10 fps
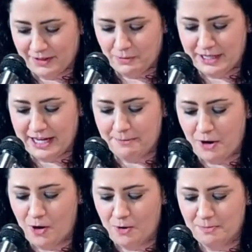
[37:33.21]
We came
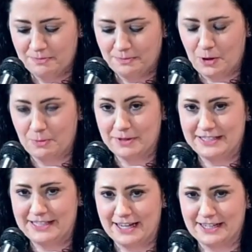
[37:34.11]
home, we opened the
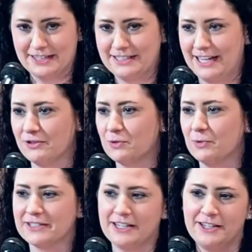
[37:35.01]
deck, and David
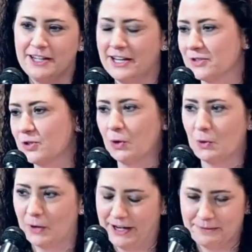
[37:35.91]
was in his
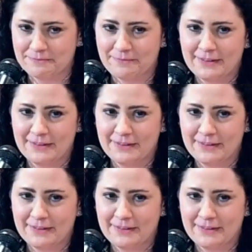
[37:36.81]
glory.